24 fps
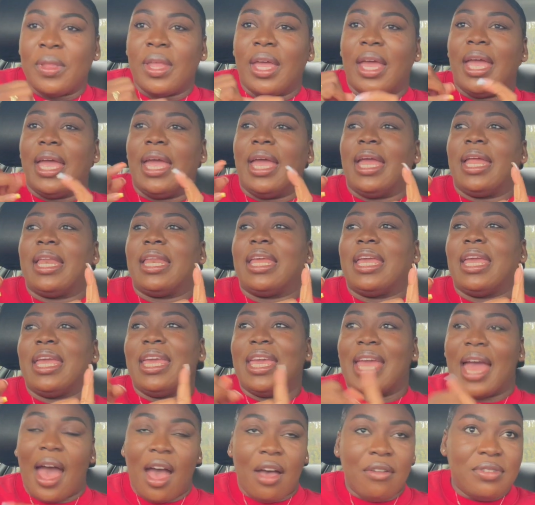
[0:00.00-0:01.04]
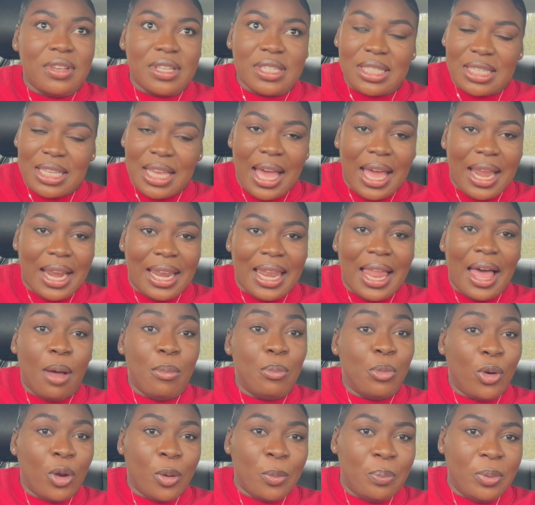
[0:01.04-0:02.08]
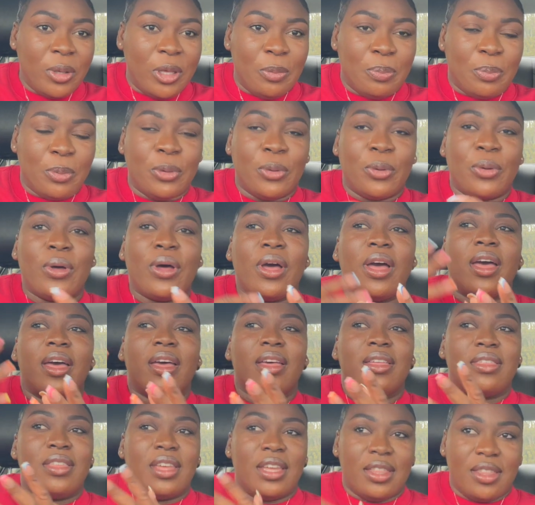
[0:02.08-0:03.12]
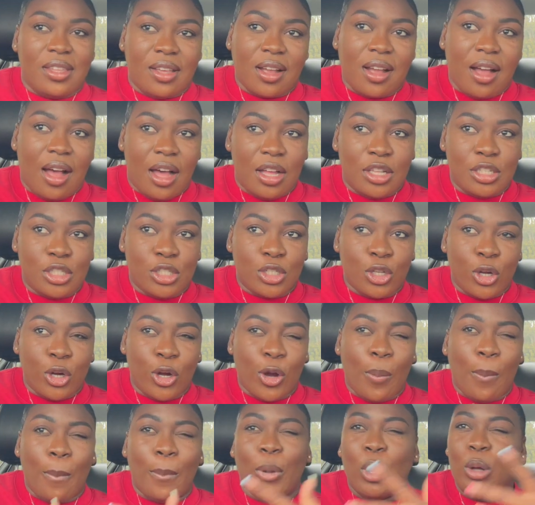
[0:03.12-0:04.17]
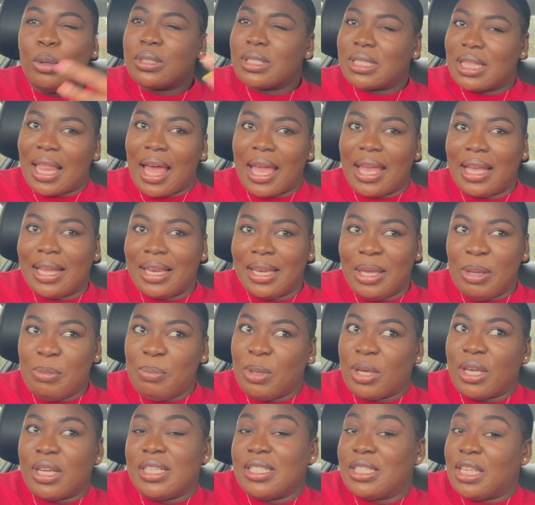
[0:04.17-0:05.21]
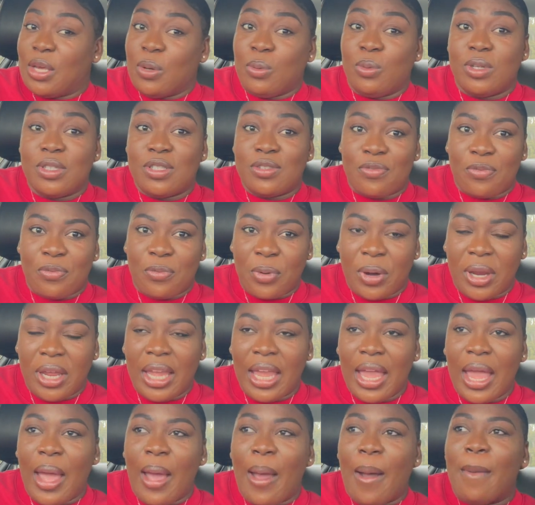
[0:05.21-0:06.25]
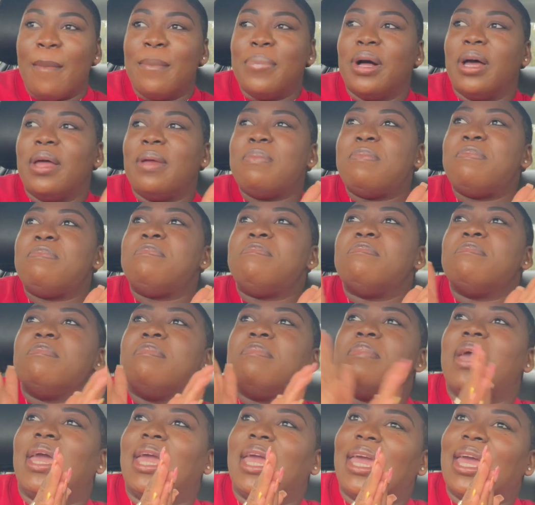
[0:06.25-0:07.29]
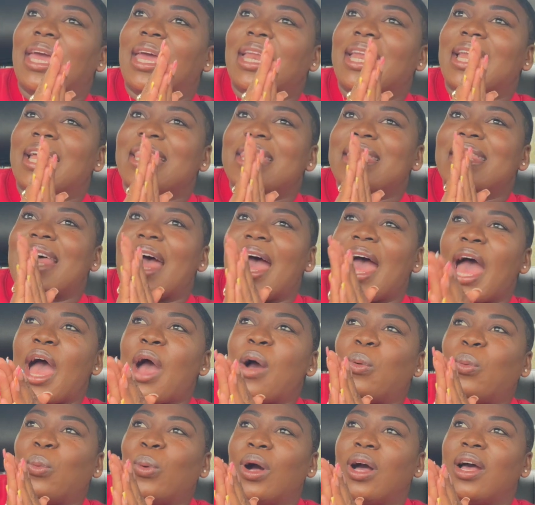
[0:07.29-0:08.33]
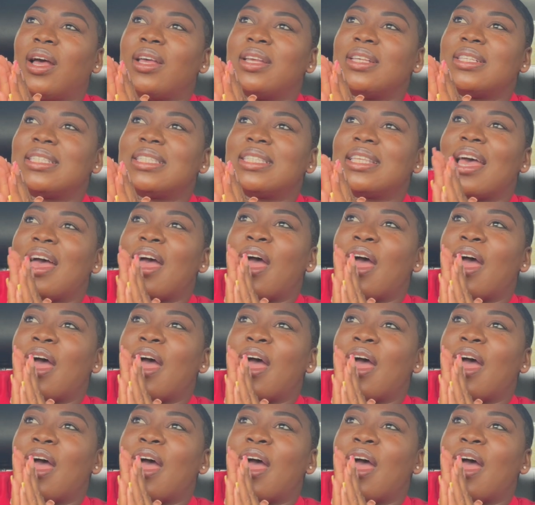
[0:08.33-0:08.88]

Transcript: and it obviously had a lot more people than the concert, most likely because it was free. But man, that was